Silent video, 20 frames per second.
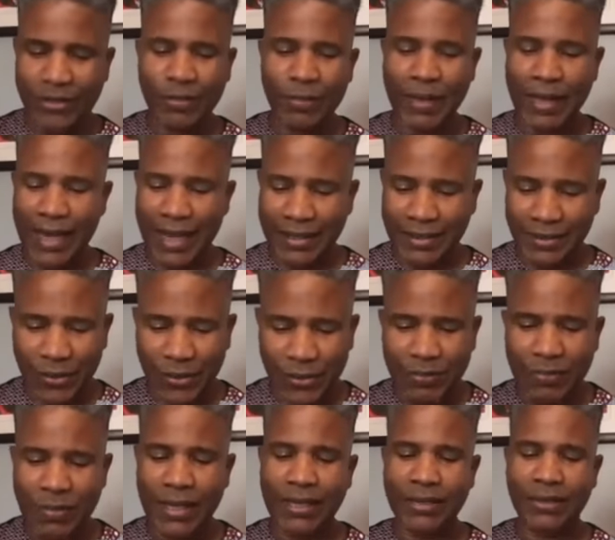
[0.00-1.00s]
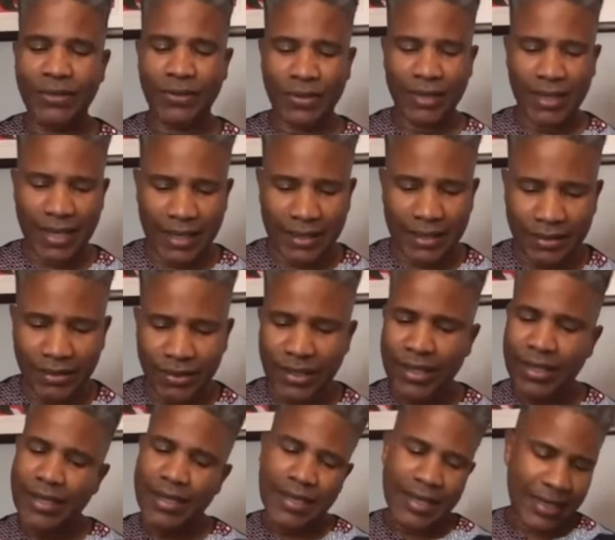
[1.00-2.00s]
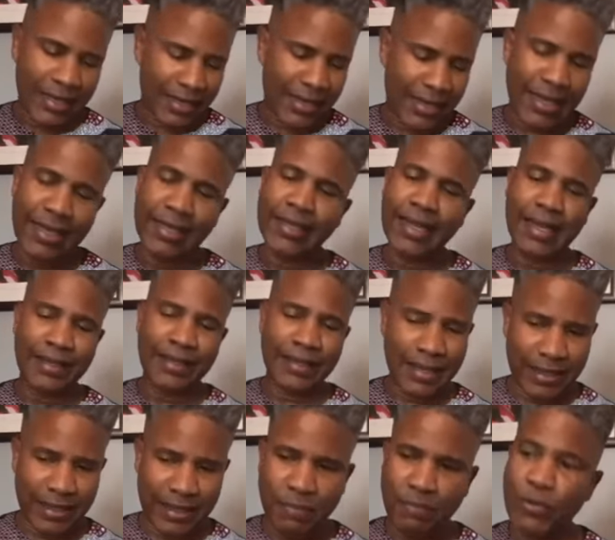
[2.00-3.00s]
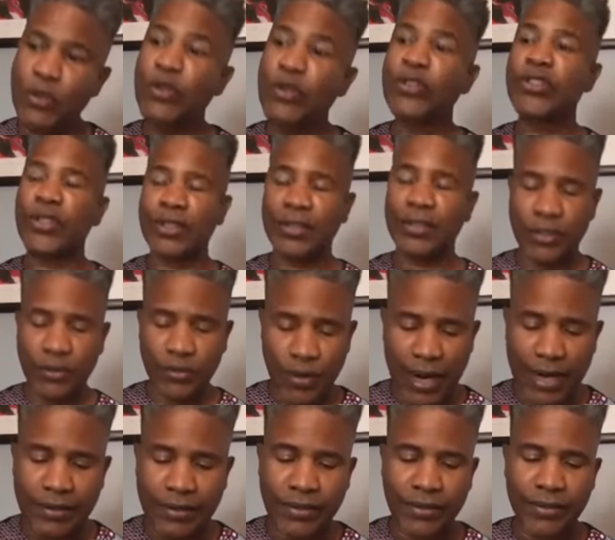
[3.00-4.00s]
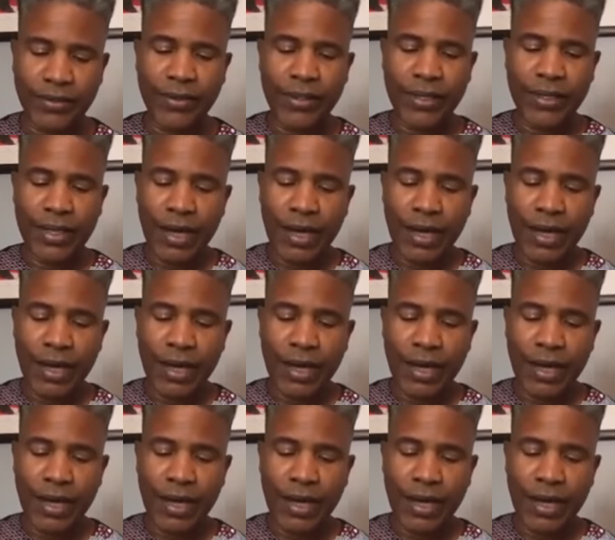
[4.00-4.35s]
Me and took me to the music direction.